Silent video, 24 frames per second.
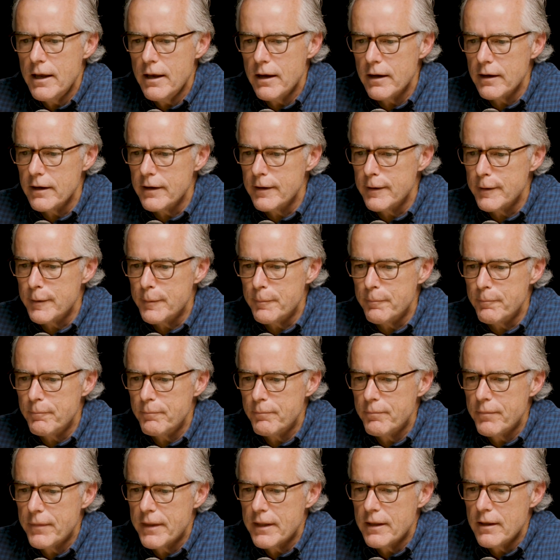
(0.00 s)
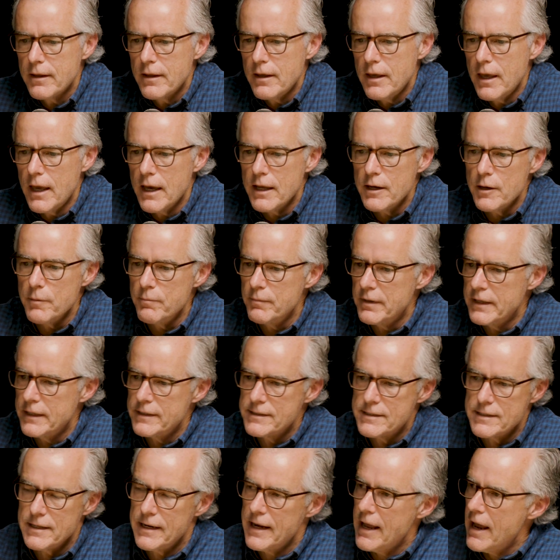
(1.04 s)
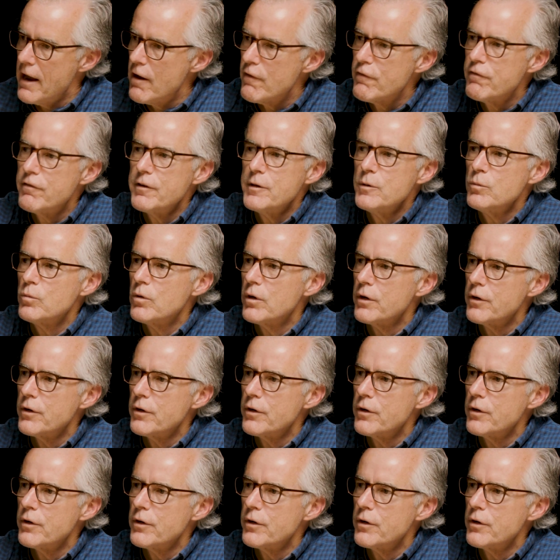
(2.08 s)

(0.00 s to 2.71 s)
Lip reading: And it means that every